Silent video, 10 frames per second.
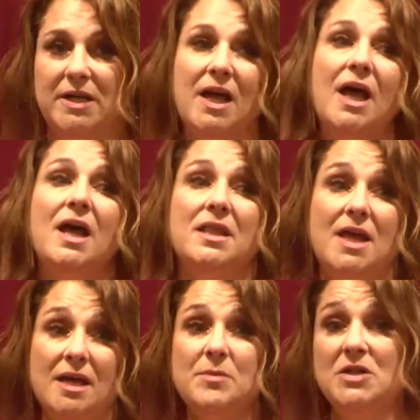And
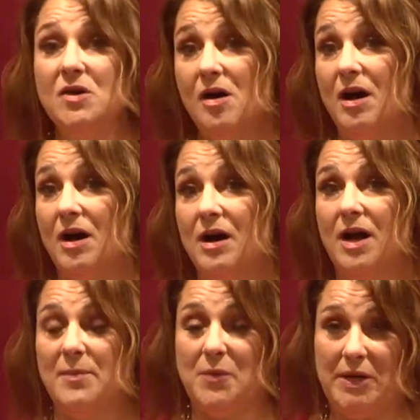then I'm in the car
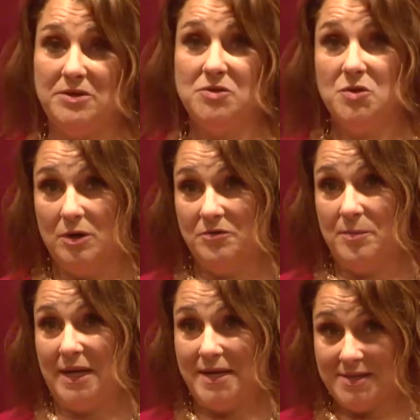on my way to New York for
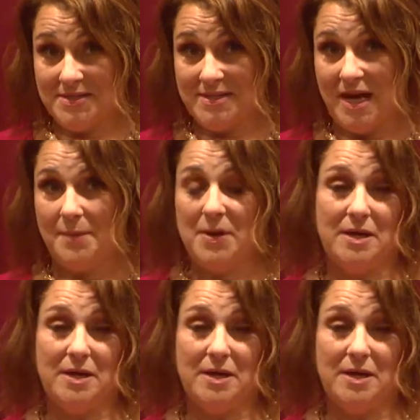my next stop,